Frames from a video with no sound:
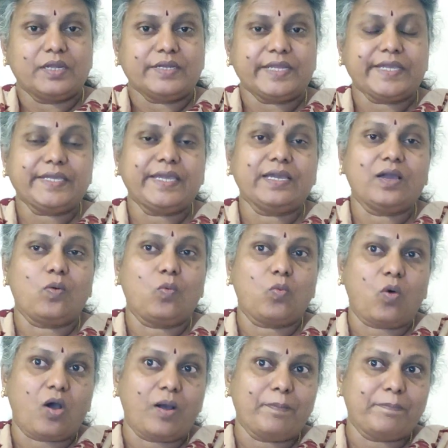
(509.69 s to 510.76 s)
Taking a
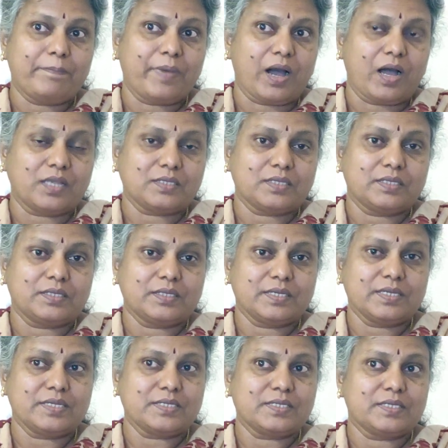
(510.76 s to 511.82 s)
warm bath
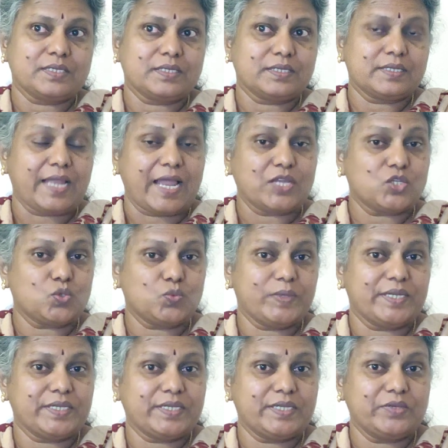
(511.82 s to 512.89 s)
is dash
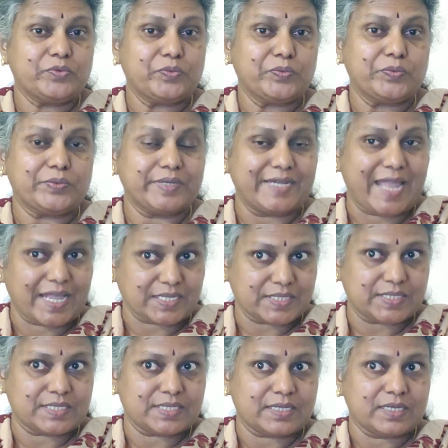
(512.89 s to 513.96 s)
way to
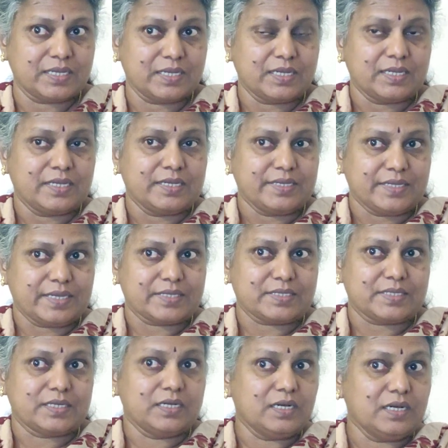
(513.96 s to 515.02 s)
relax.
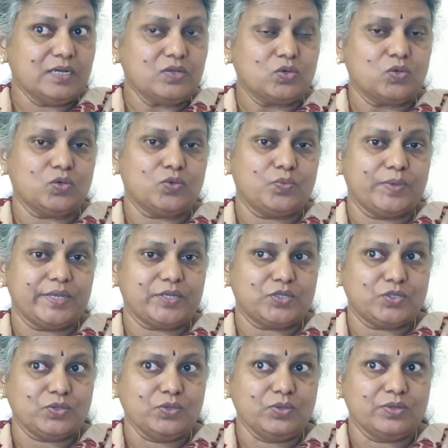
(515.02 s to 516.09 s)
Yes, a good way
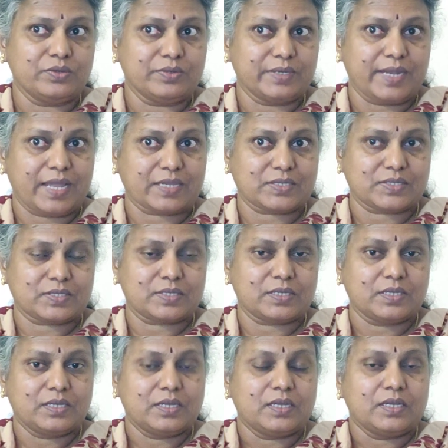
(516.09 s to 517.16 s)
to relax.
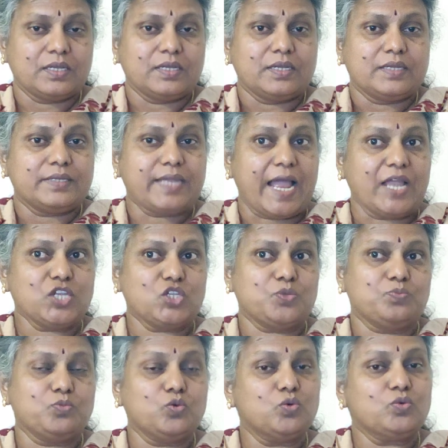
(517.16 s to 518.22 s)

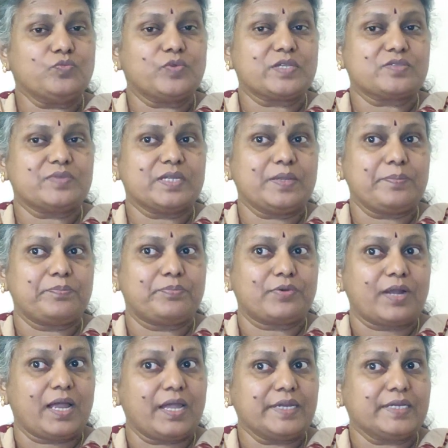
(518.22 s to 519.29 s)
Dash moon was very
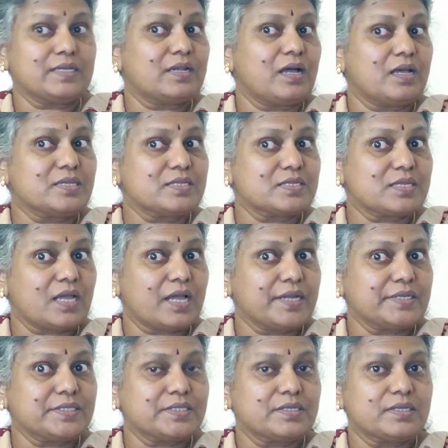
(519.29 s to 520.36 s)
bright last
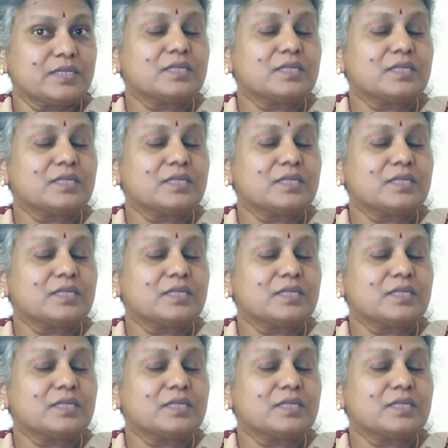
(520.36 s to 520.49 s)
night.